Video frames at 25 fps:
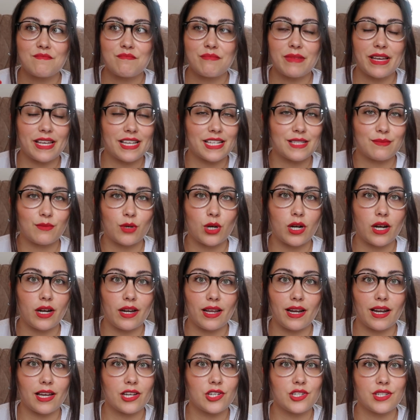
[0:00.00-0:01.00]
makes my
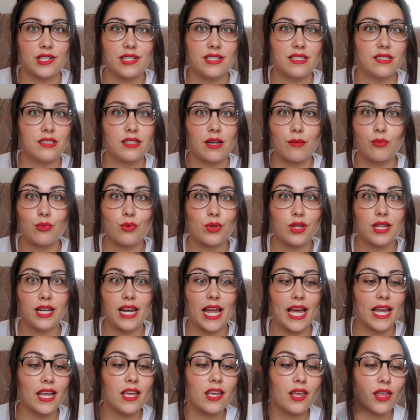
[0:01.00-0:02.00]
eyelashes double the
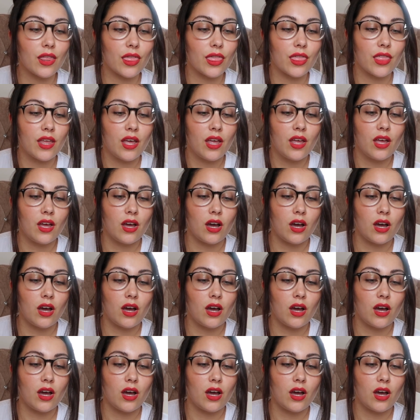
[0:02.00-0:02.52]
length.